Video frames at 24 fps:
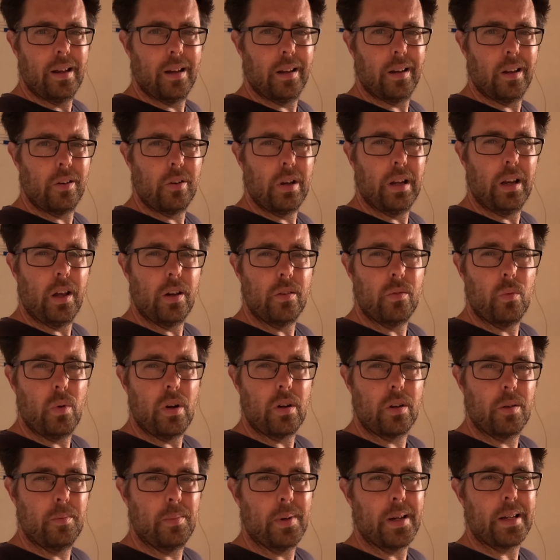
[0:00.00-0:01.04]
Hello, hello,
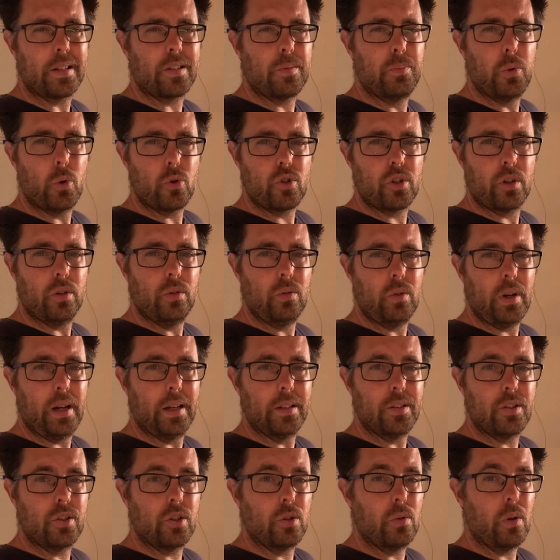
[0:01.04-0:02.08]
welcome back to Portugal
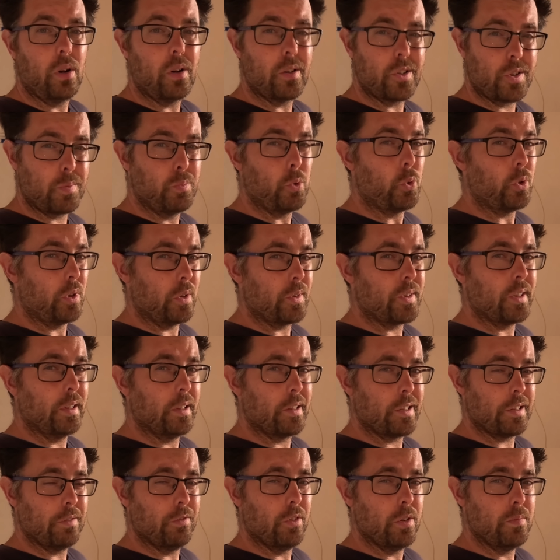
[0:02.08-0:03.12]
and to our small
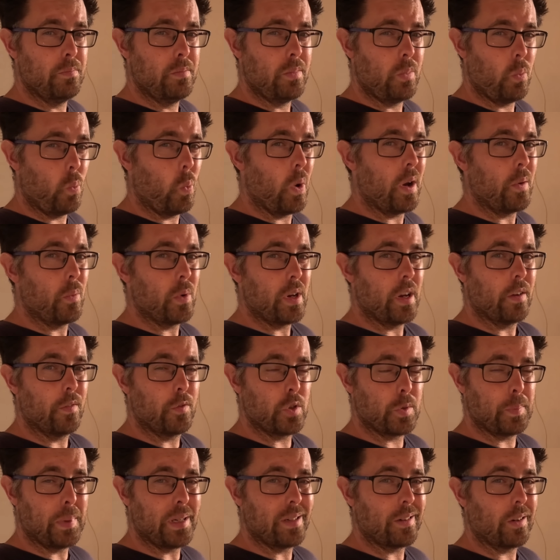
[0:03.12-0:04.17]
utility room where we have
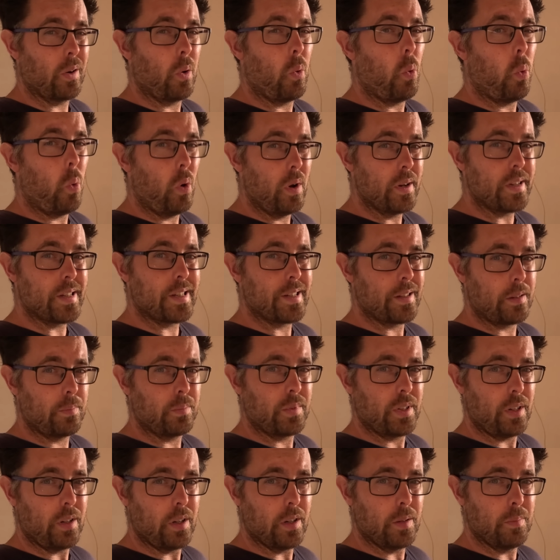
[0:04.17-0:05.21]
spent quite some
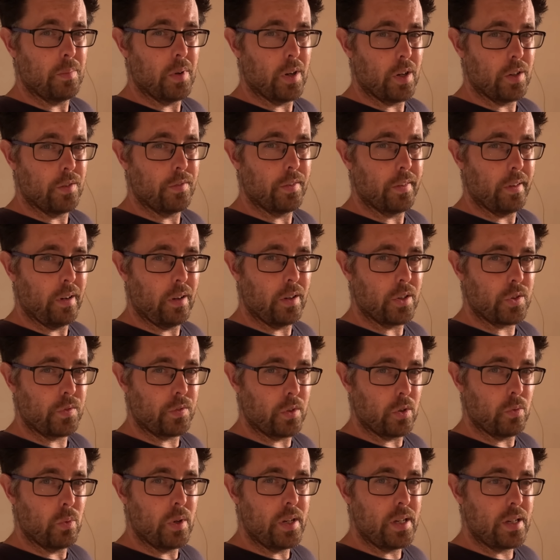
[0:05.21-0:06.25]
time over the last
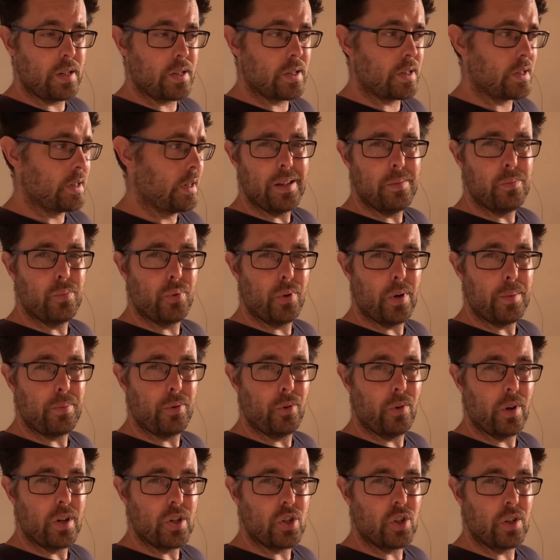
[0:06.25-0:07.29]
few weeks in
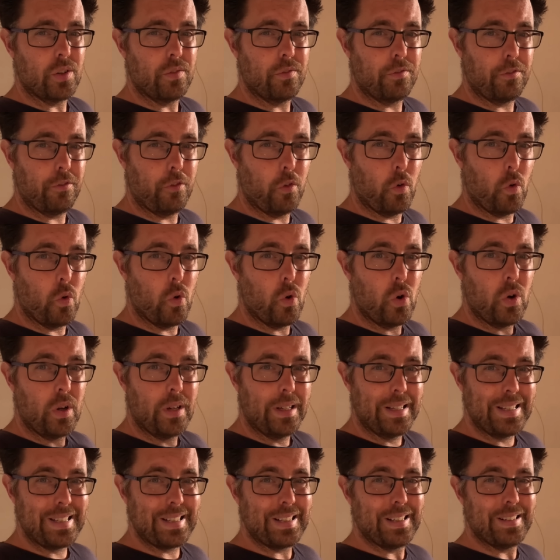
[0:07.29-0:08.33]
preparation for
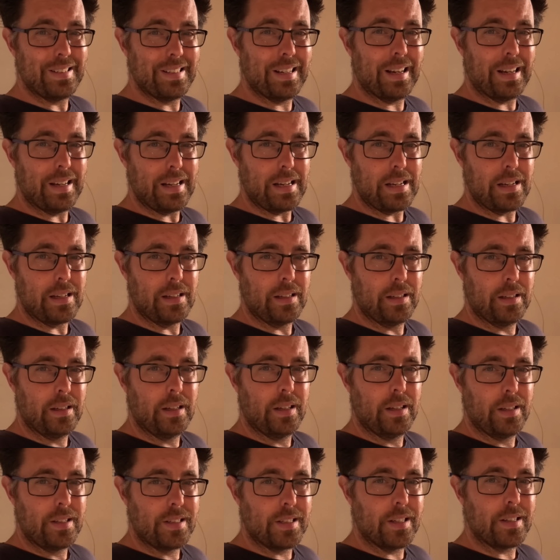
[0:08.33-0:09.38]
today.
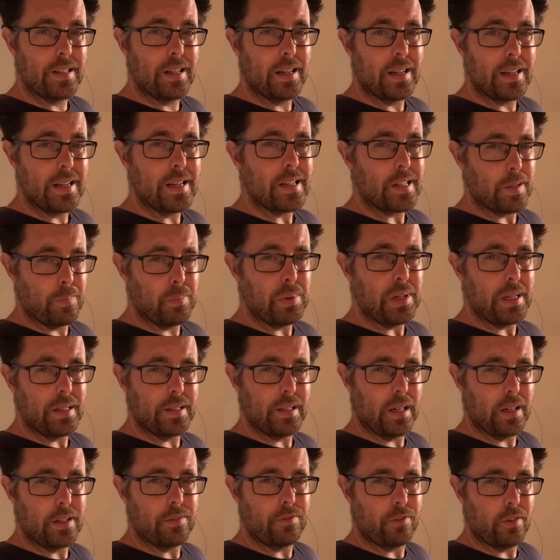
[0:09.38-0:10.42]
Today is a big
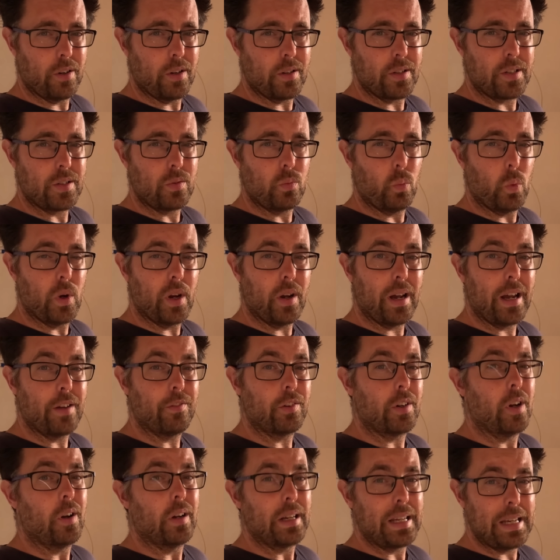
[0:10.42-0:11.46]
day for us. We are
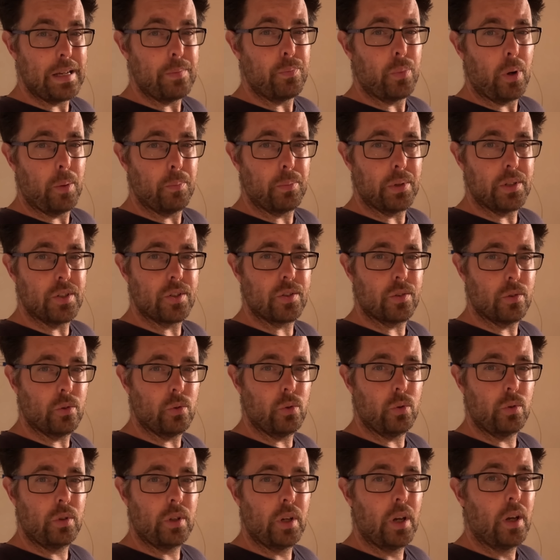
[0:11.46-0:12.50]
having our heat pump
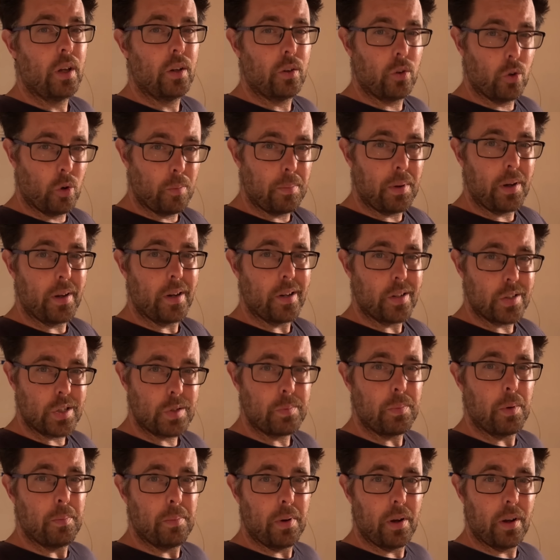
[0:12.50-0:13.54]
installed, not by us
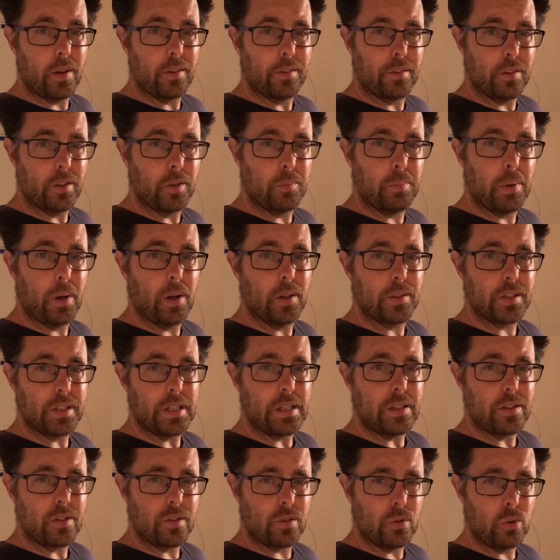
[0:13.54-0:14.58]
but by a
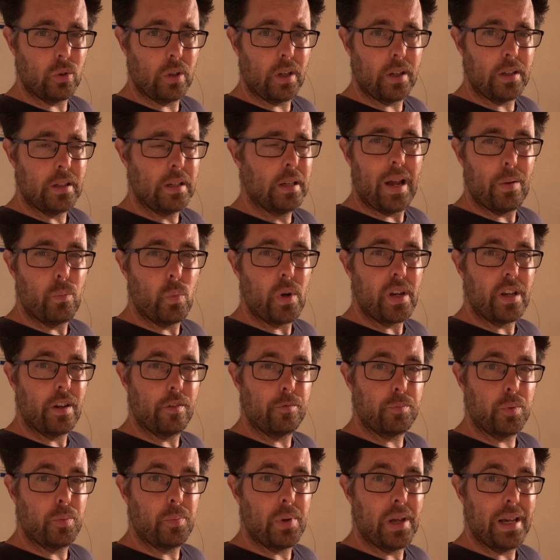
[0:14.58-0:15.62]
third-party installer, and we
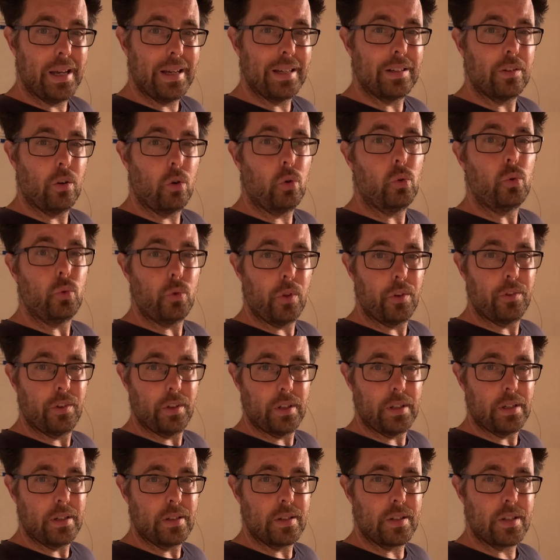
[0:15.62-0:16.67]
have prepared all the
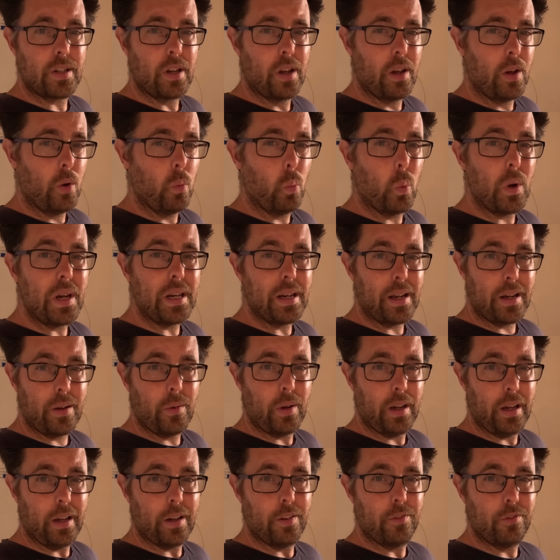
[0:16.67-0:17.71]
things. We now
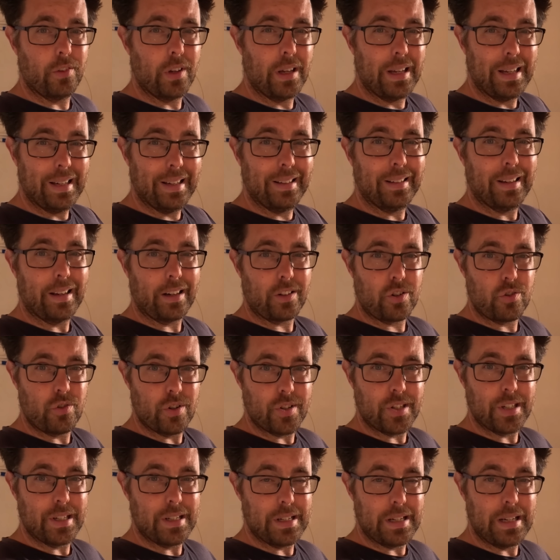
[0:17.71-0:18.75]
have
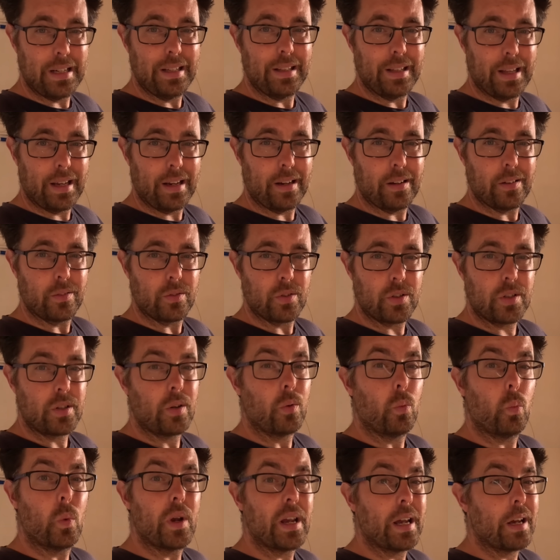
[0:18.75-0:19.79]
electricity in the house.
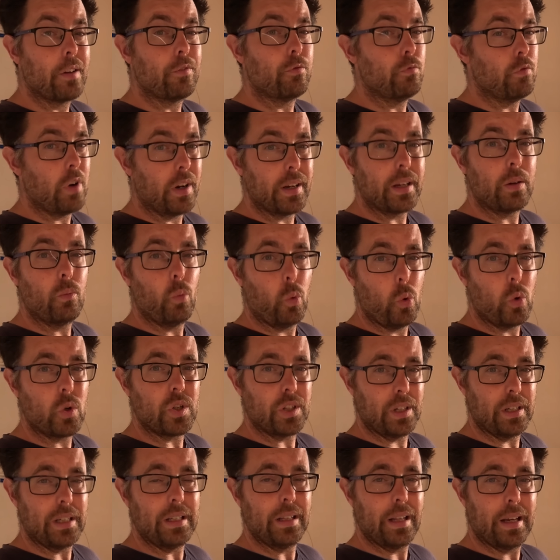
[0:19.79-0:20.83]
We have running
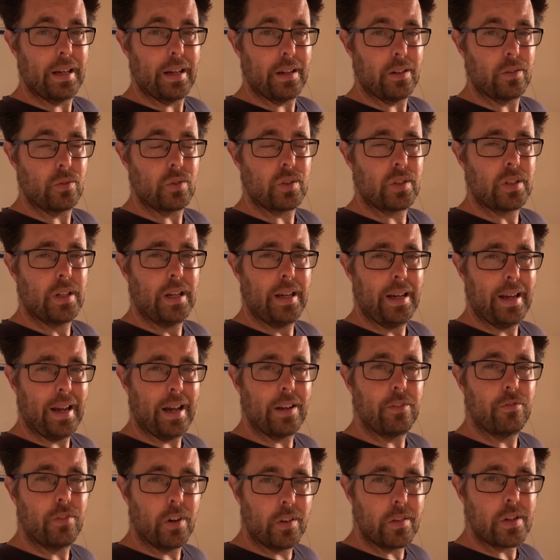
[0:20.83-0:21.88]
water in the house,
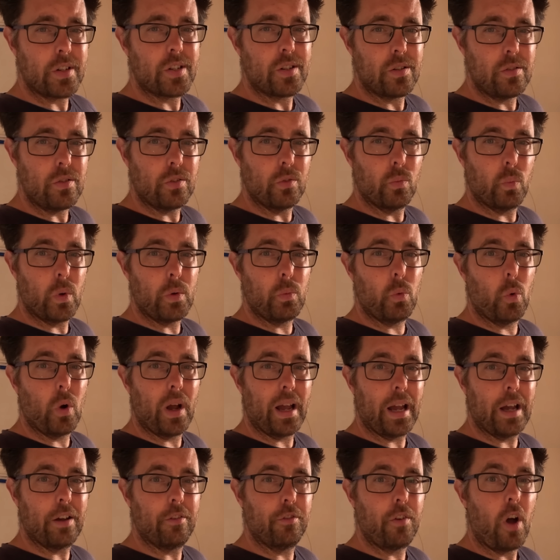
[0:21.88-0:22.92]
and very soon we will
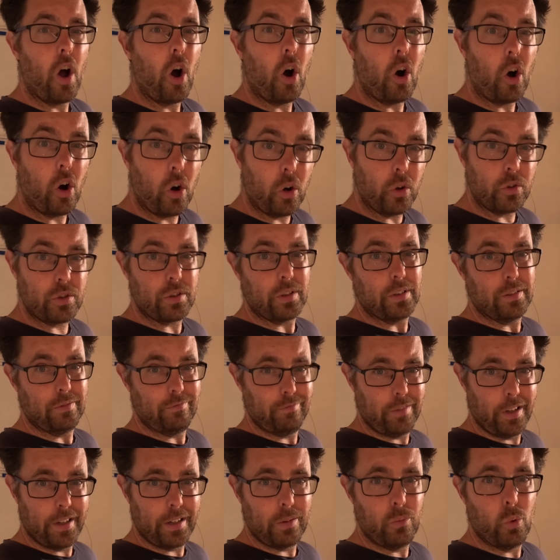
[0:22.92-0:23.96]
have hot
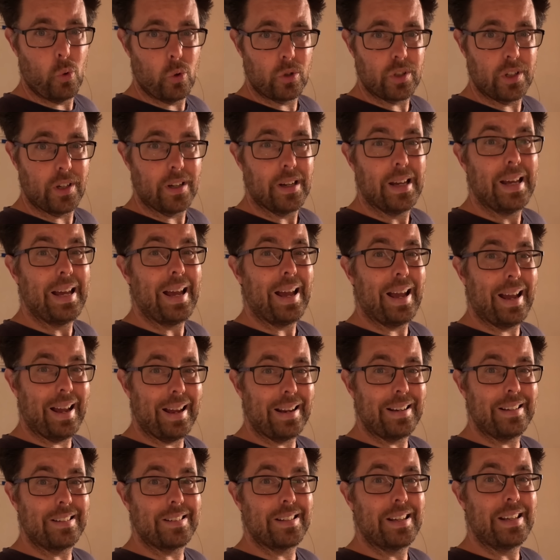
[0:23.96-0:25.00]
running water
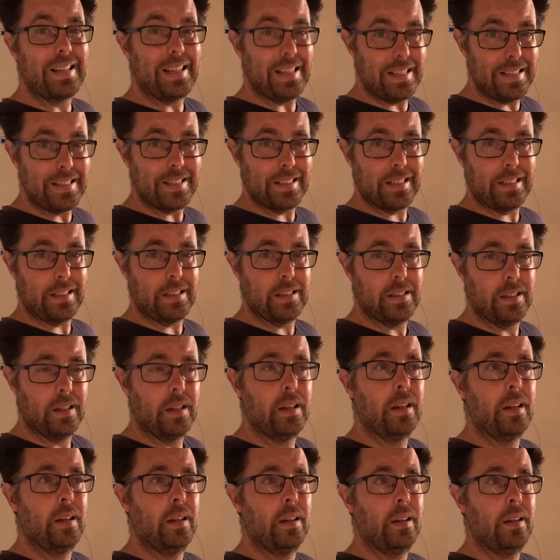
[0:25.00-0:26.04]
and heating,
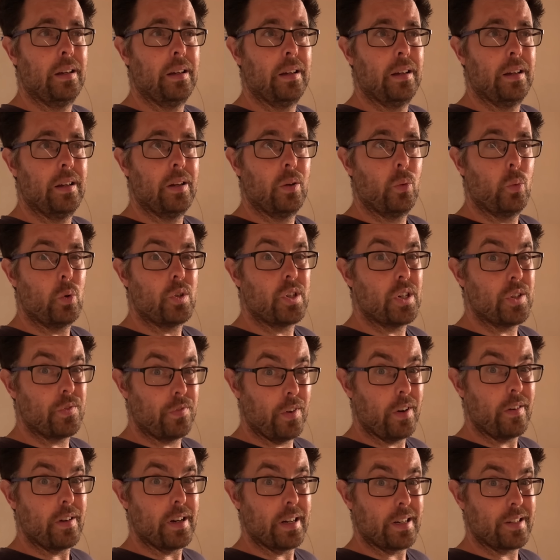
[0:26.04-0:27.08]
which is
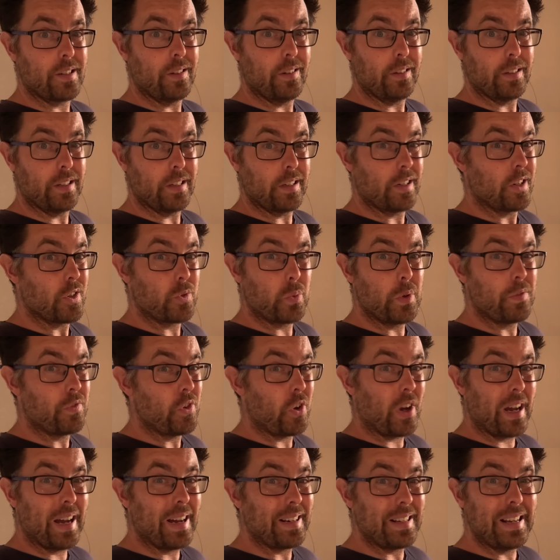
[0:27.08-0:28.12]
very exciting because we've
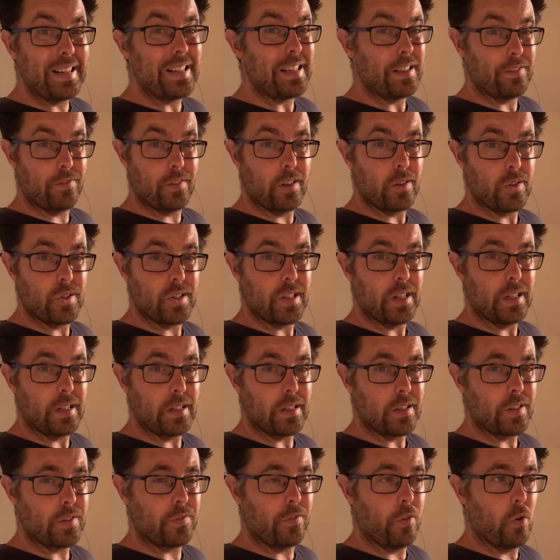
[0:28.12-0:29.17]
not had any of those
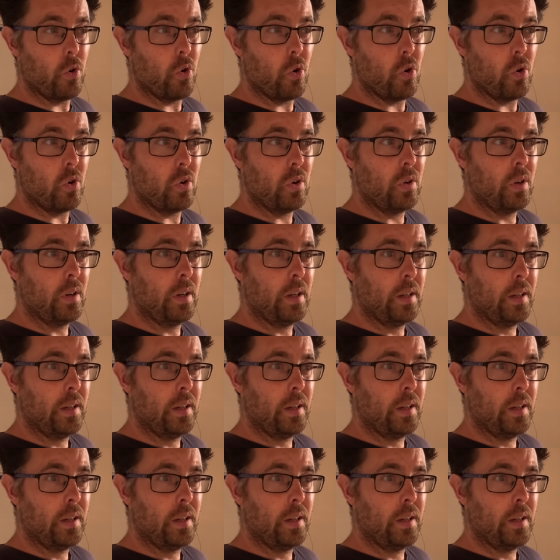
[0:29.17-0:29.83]
things for,